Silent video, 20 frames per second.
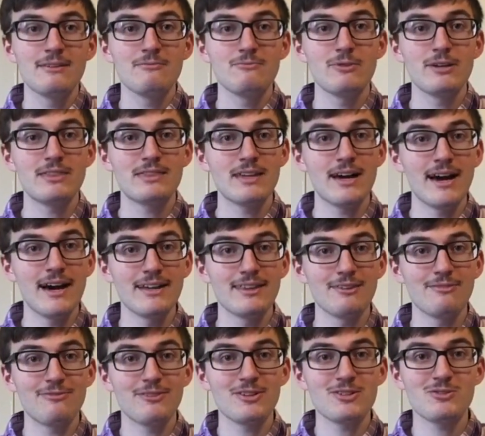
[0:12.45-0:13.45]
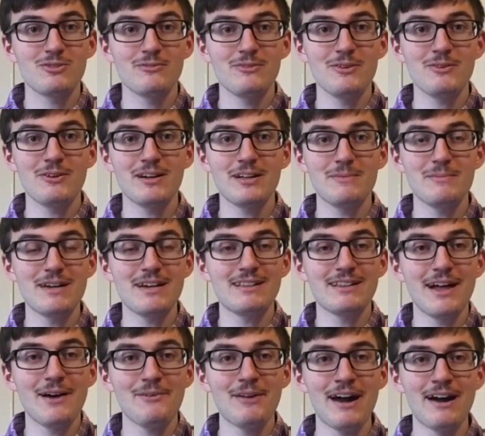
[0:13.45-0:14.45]
with the first review going to be
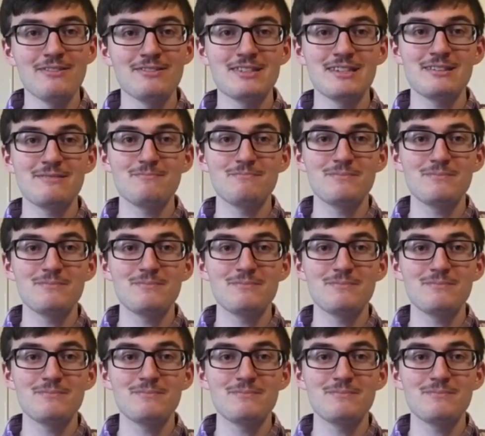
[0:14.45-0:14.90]
Clownhouse.